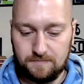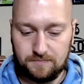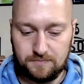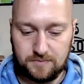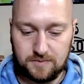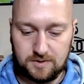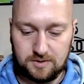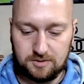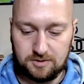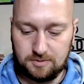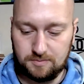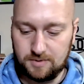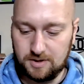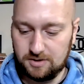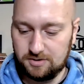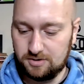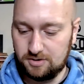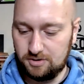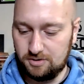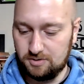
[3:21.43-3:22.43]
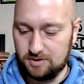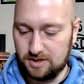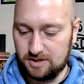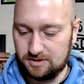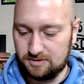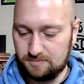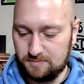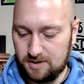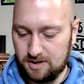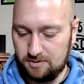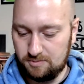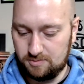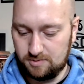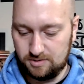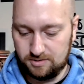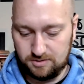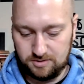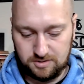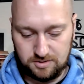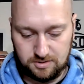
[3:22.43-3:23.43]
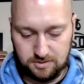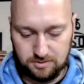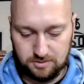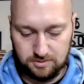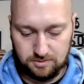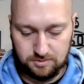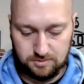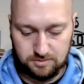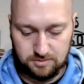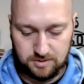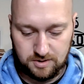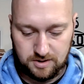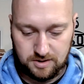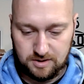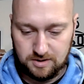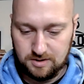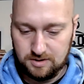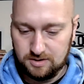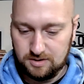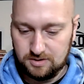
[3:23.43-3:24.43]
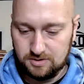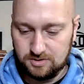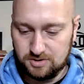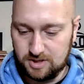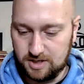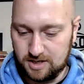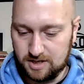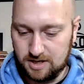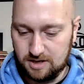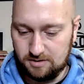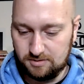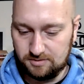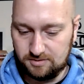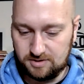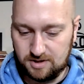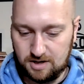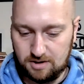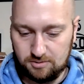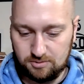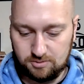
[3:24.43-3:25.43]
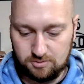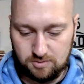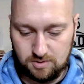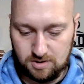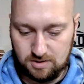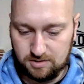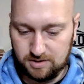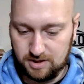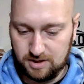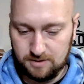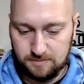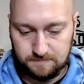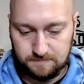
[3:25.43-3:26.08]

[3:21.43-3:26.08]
So I'm guessing you guys may want to check out sound quality.